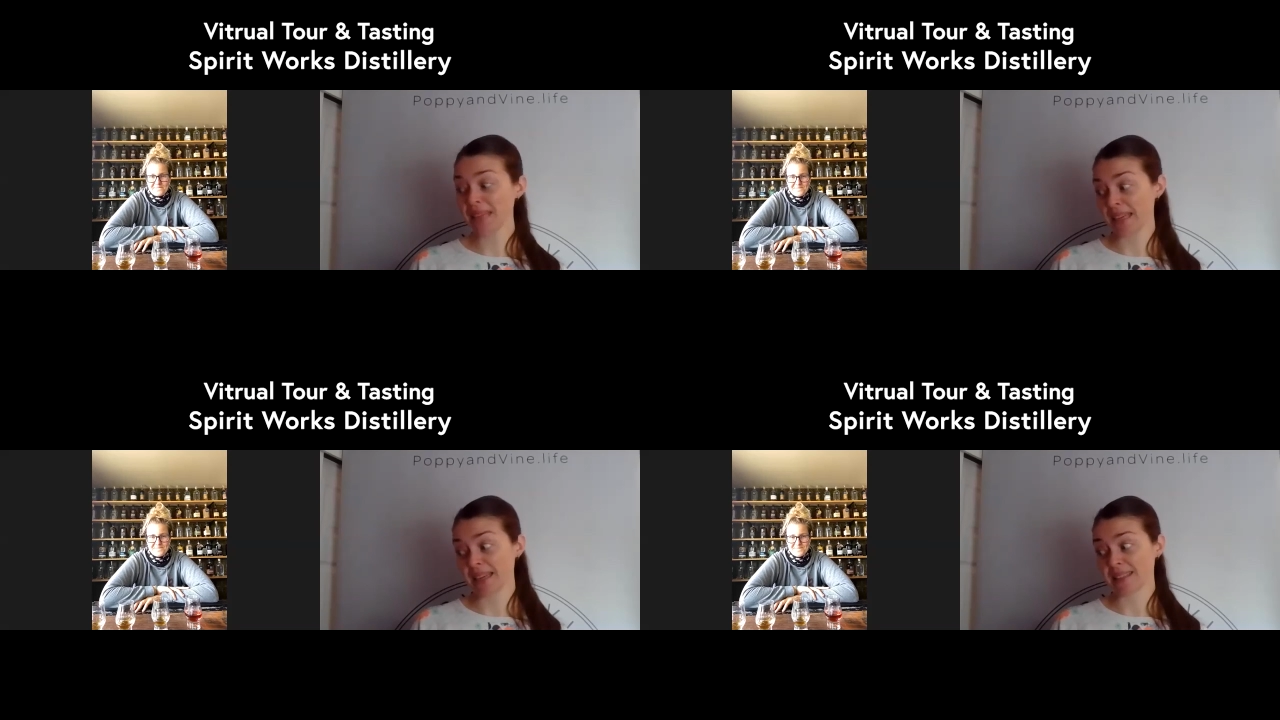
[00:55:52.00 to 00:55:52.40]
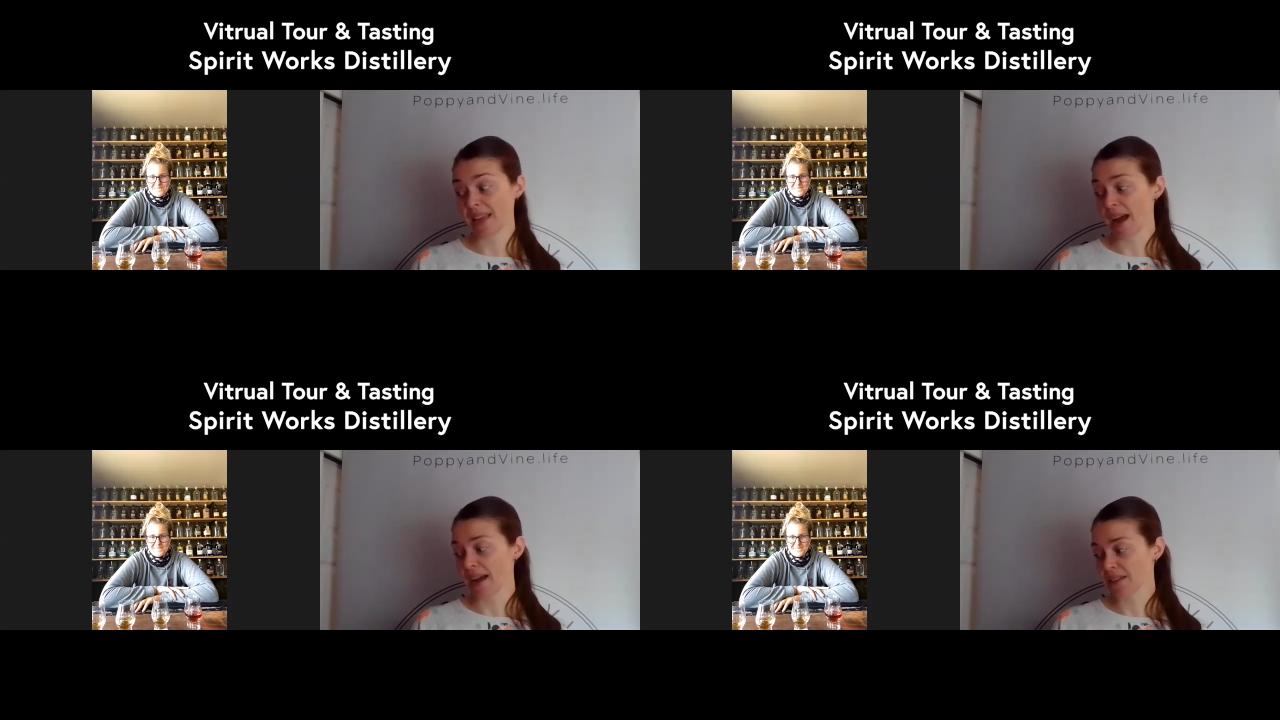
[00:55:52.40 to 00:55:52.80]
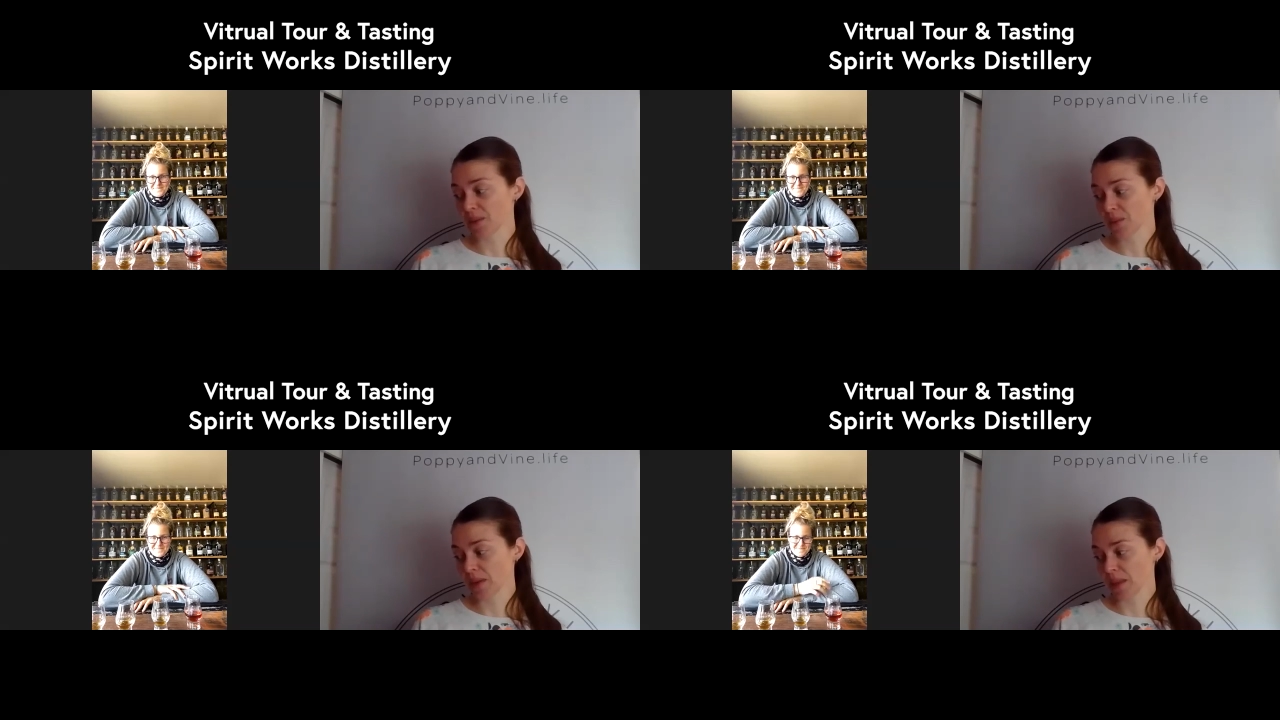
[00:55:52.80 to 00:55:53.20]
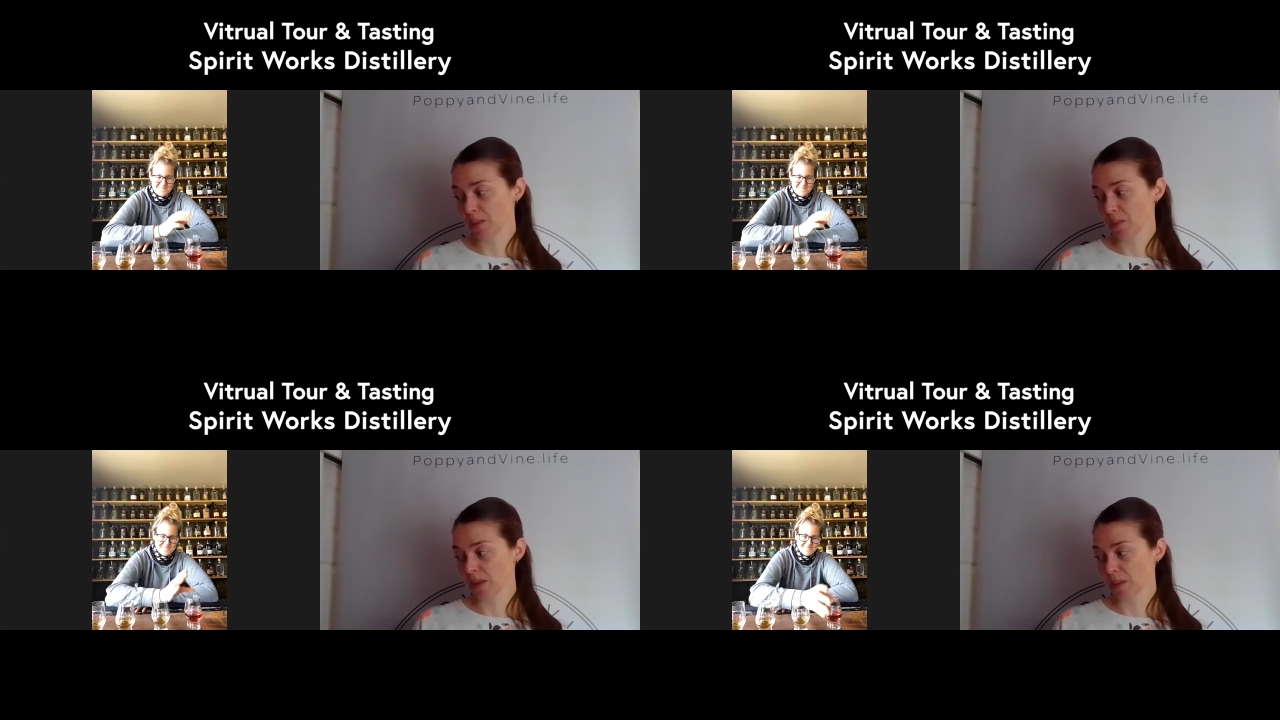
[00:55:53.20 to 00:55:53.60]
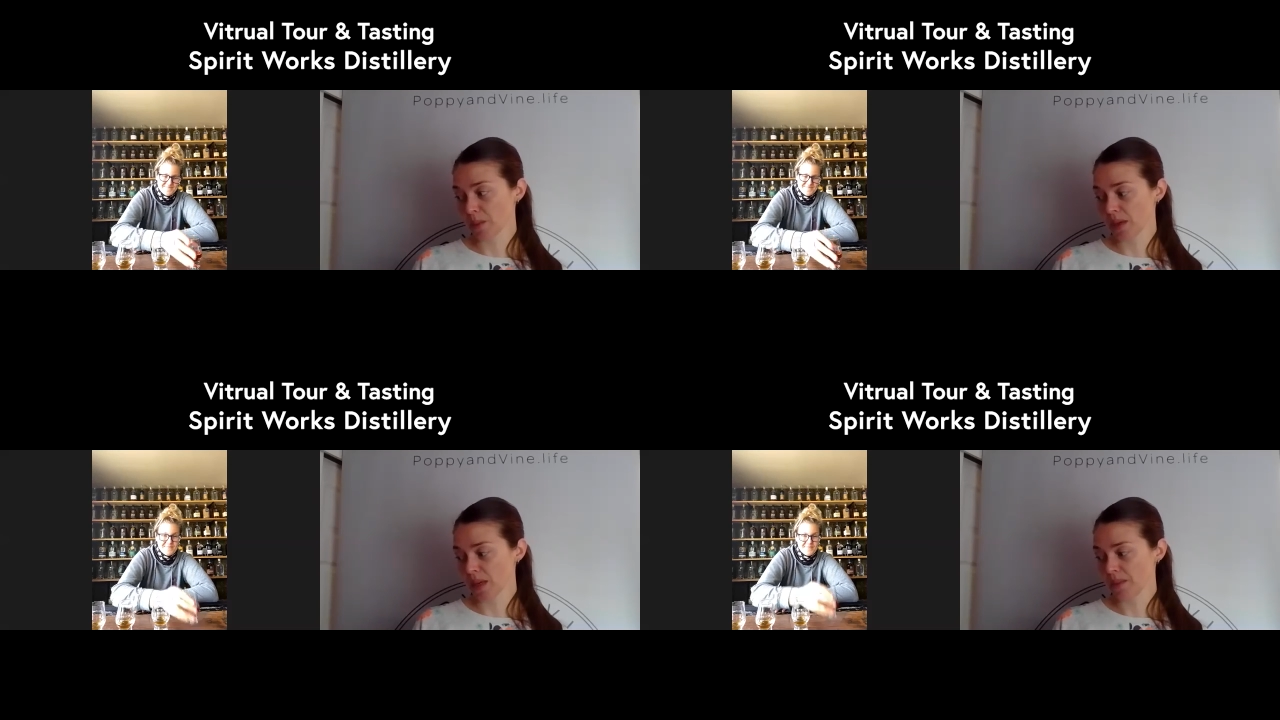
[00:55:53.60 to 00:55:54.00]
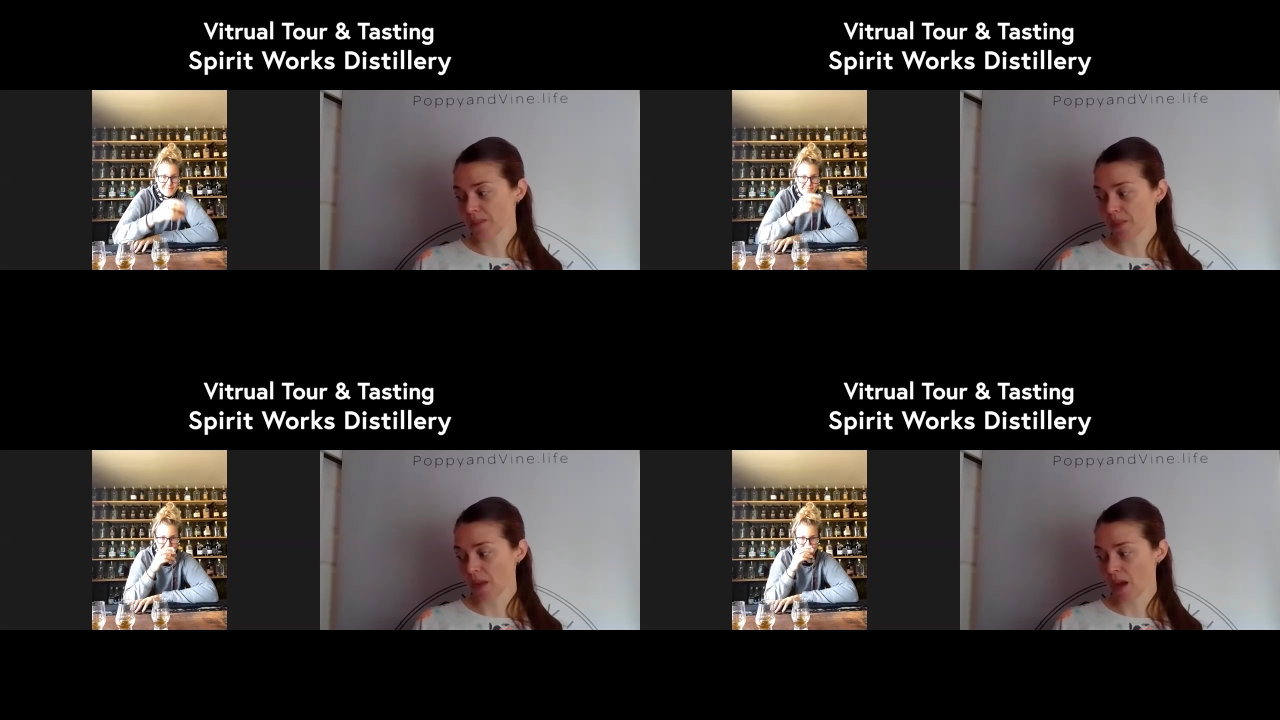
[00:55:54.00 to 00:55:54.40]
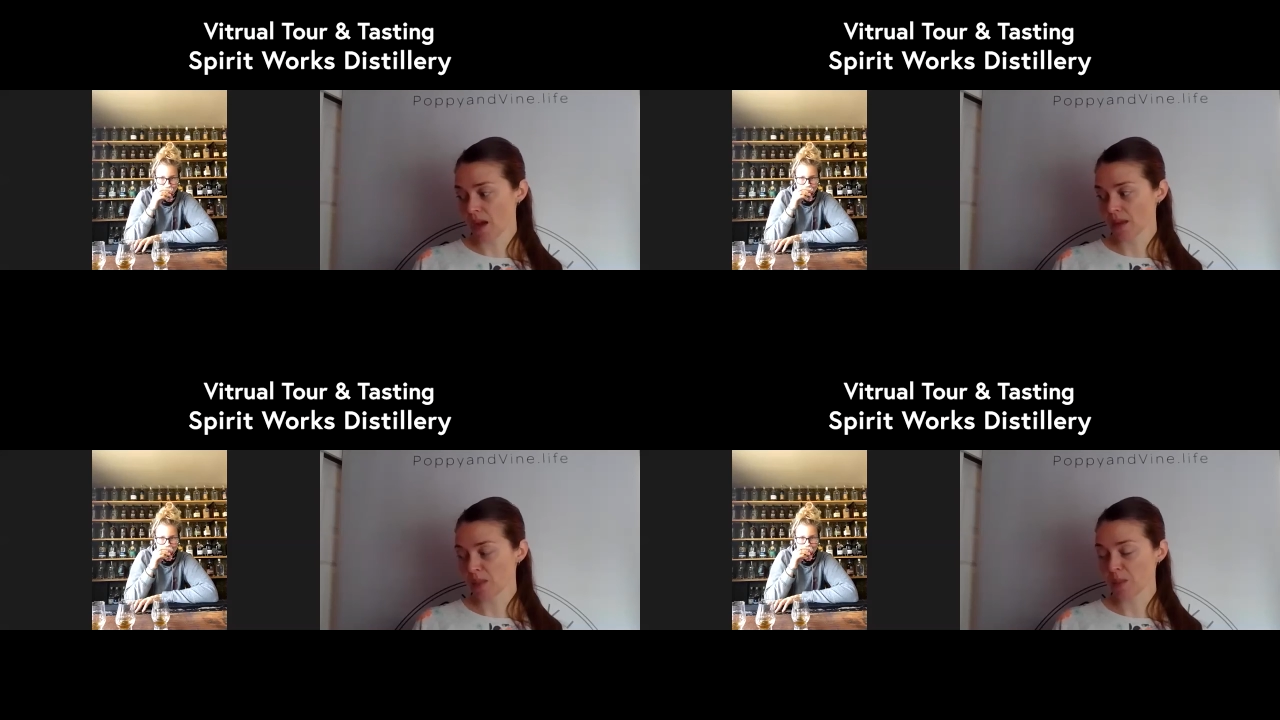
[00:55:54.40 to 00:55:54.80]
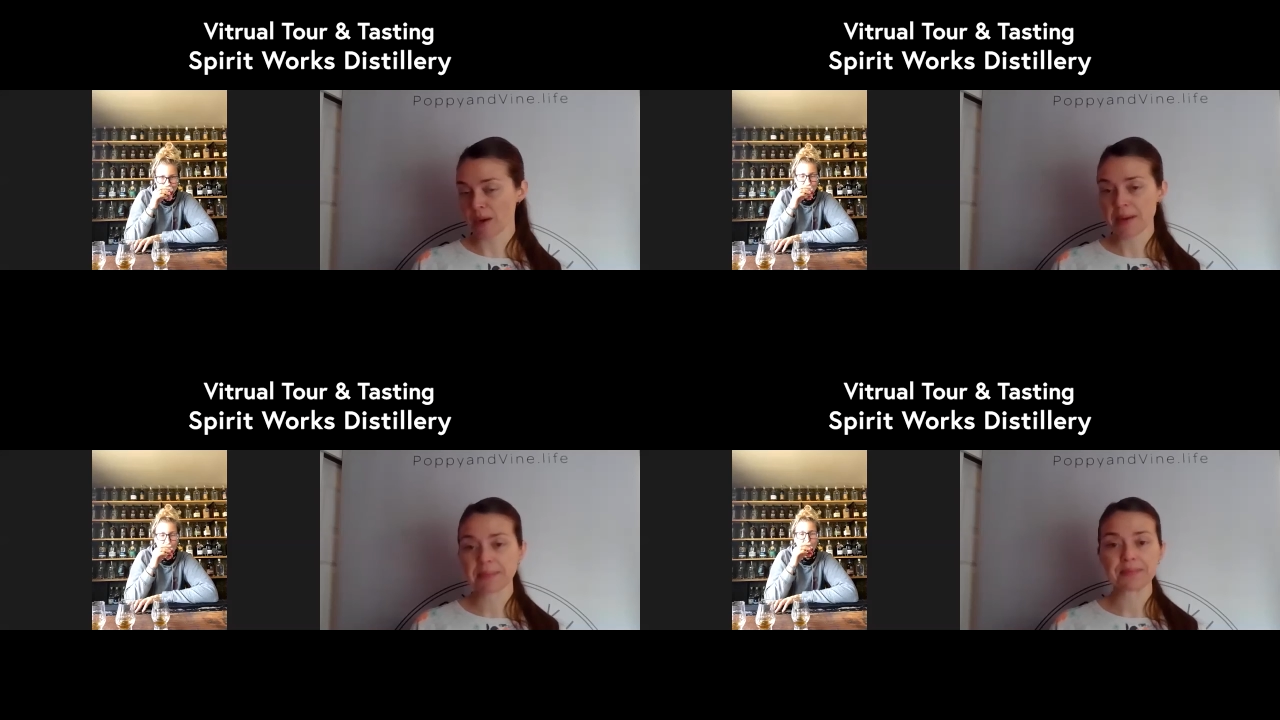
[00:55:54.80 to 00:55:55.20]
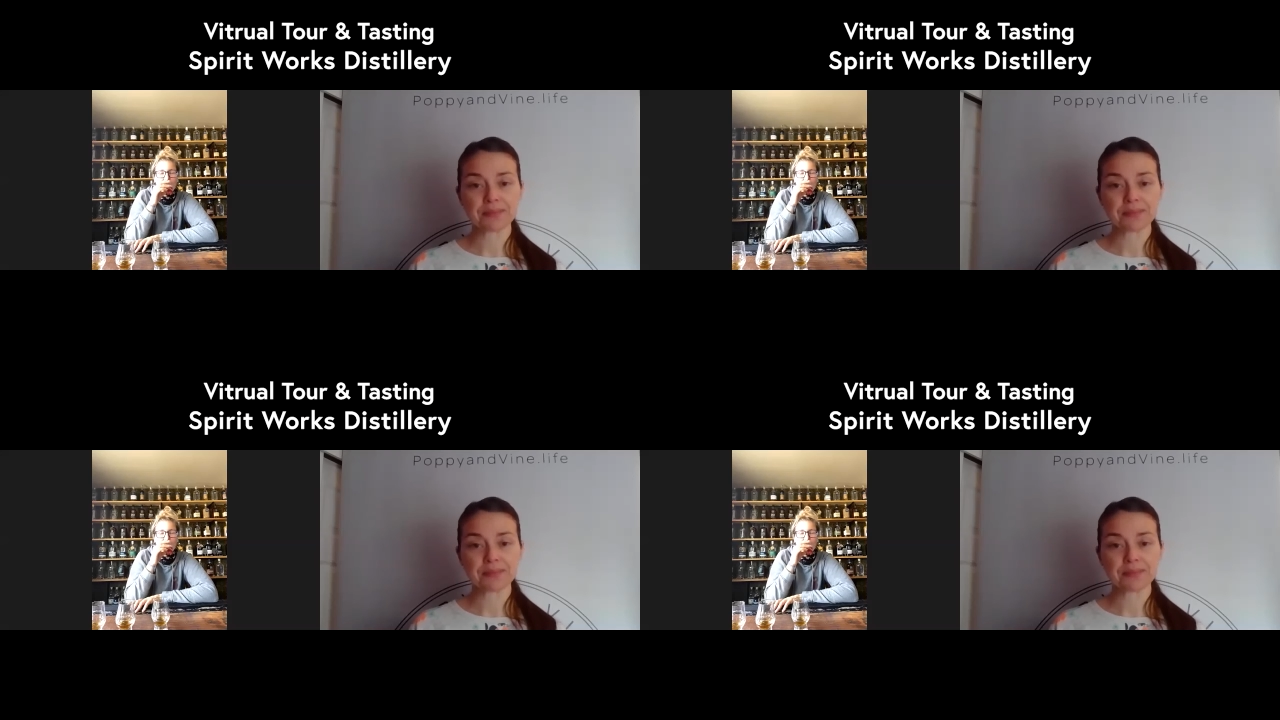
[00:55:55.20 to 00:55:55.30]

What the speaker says: It is. Yeah, it's a really, really pretty spirit.